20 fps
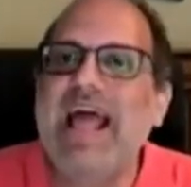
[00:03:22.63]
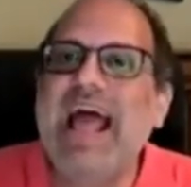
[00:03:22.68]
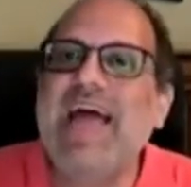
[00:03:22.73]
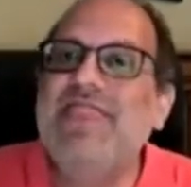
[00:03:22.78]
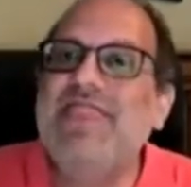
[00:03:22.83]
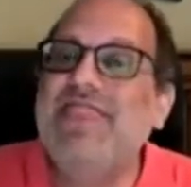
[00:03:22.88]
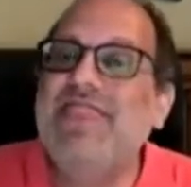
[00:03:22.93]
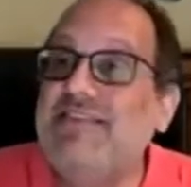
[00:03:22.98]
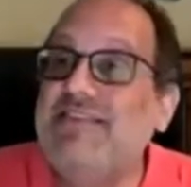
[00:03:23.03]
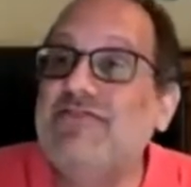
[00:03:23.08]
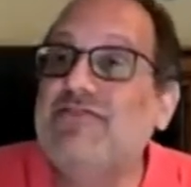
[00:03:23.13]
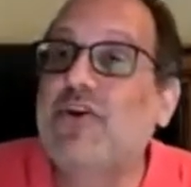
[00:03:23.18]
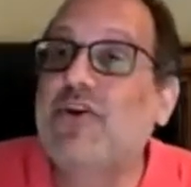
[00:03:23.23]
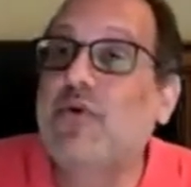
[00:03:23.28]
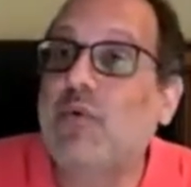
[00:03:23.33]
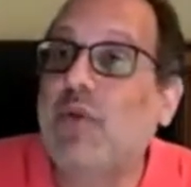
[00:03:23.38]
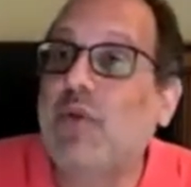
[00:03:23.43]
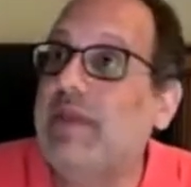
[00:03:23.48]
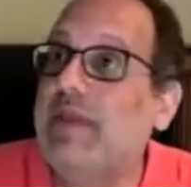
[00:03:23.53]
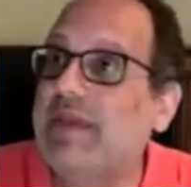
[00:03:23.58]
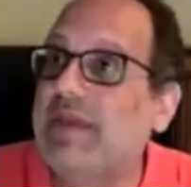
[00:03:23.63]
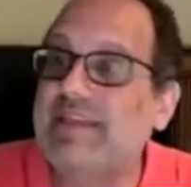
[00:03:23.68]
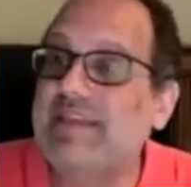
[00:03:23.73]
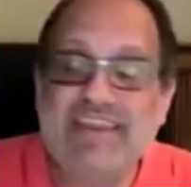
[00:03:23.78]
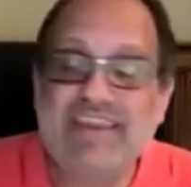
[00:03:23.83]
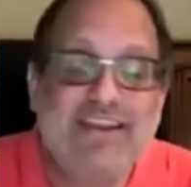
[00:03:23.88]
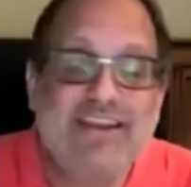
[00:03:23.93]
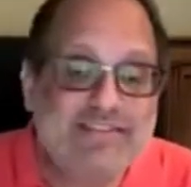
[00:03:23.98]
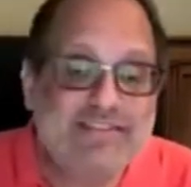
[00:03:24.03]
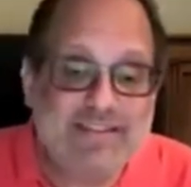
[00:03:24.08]
And this is great
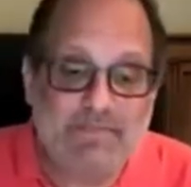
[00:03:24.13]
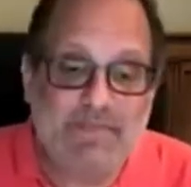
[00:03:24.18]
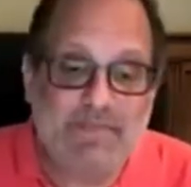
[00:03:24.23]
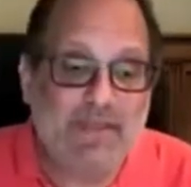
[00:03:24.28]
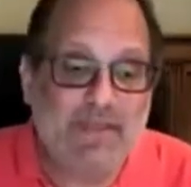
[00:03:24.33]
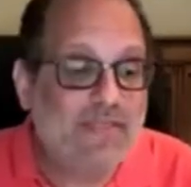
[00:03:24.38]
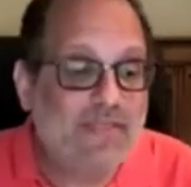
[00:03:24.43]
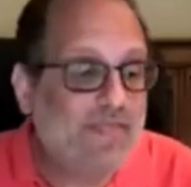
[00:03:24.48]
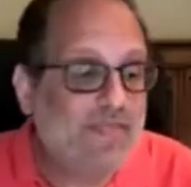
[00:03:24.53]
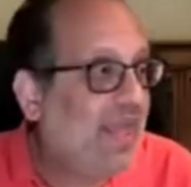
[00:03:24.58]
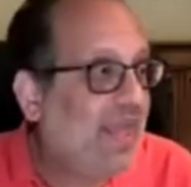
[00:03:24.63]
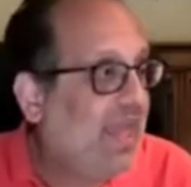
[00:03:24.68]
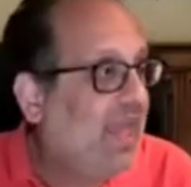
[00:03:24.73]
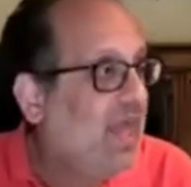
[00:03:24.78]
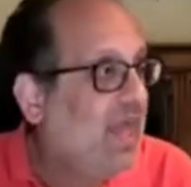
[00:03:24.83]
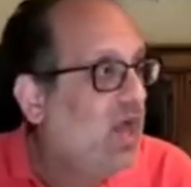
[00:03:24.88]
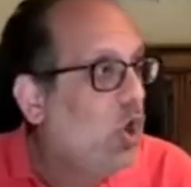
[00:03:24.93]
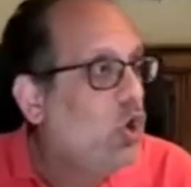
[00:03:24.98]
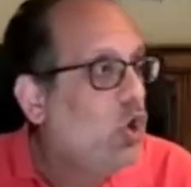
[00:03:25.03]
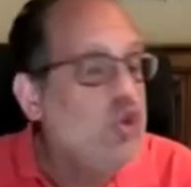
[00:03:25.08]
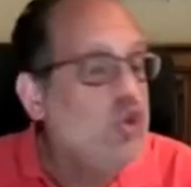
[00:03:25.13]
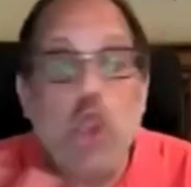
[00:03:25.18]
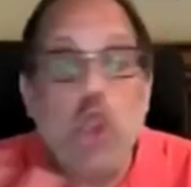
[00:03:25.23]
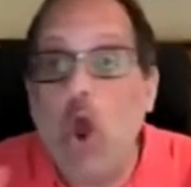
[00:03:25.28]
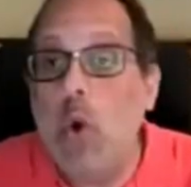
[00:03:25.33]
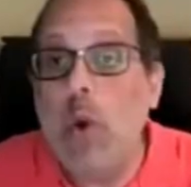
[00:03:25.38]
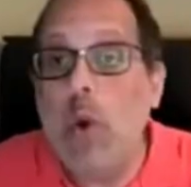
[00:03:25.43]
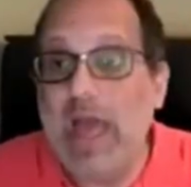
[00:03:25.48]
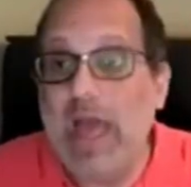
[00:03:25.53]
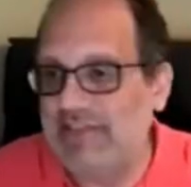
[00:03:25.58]
because here's something that they
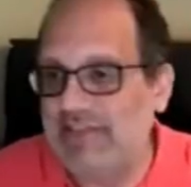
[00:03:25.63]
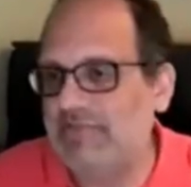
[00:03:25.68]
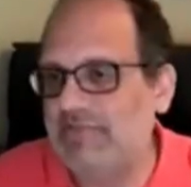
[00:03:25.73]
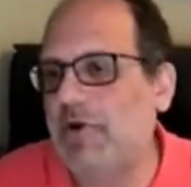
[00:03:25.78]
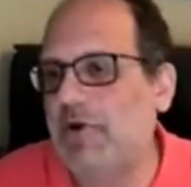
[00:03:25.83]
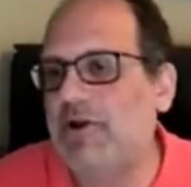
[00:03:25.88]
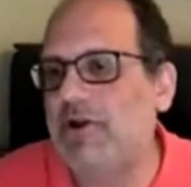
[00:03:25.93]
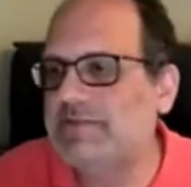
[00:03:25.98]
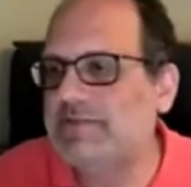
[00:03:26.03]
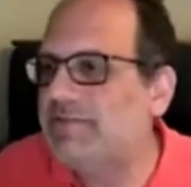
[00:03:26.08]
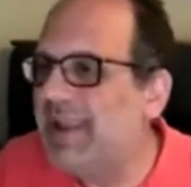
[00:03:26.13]
know has parts,